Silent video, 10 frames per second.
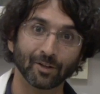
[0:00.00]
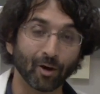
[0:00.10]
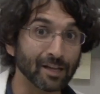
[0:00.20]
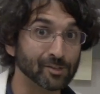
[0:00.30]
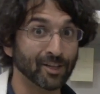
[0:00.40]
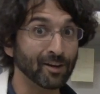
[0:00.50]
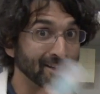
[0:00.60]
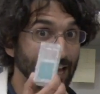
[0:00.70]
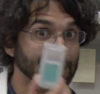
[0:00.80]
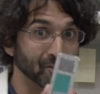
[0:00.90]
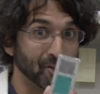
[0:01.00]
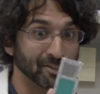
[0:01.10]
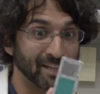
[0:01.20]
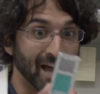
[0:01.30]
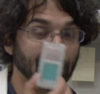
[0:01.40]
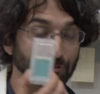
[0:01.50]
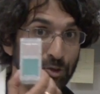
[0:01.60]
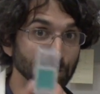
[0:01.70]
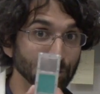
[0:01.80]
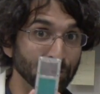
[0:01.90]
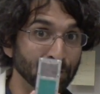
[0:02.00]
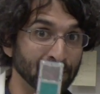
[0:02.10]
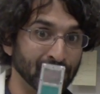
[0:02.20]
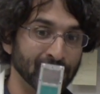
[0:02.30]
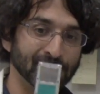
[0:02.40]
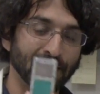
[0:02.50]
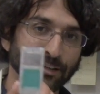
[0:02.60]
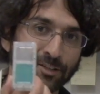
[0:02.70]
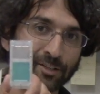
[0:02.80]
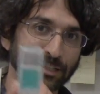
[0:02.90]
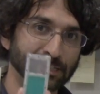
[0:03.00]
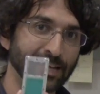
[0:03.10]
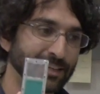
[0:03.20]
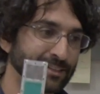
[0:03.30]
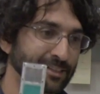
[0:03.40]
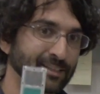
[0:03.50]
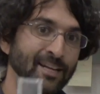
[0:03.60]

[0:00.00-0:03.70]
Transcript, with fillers: Okay, so now that the astronauts have the new food inside the cassette,